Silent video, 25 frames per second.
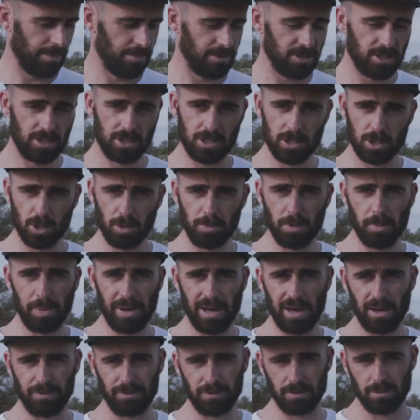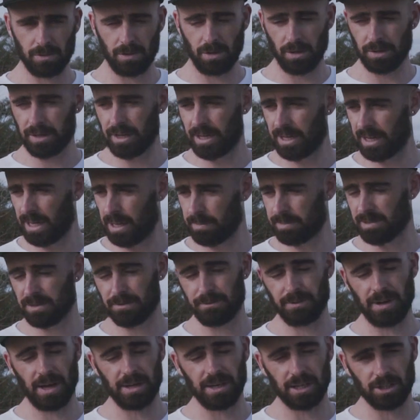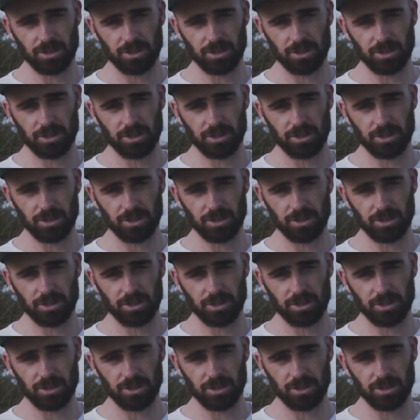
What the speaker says: Super powerful rod, heaps of fun,